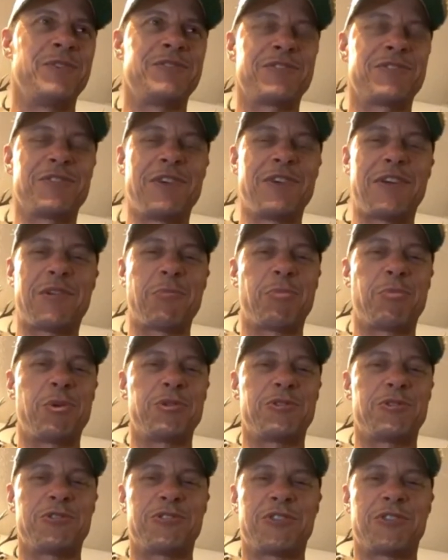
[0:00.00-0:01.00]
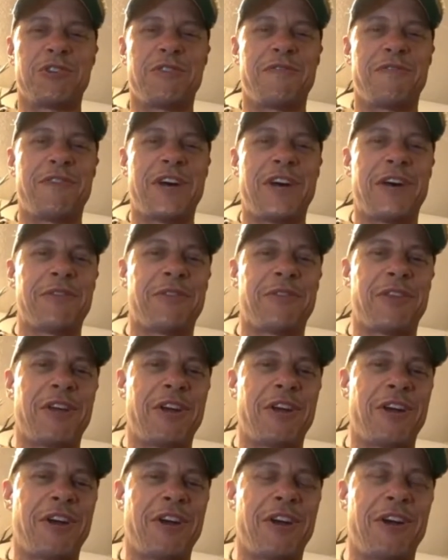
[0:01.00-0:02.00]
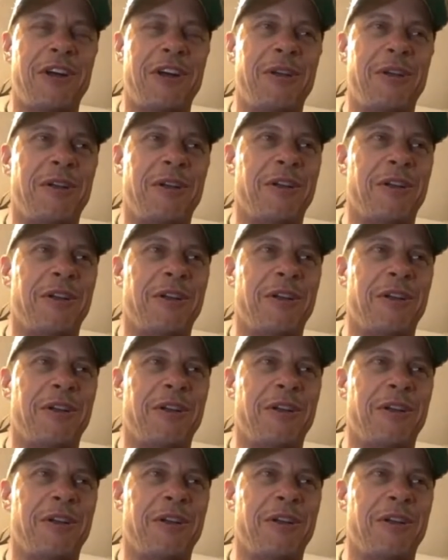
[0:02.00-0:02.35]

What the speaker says: still have to put yourself out there and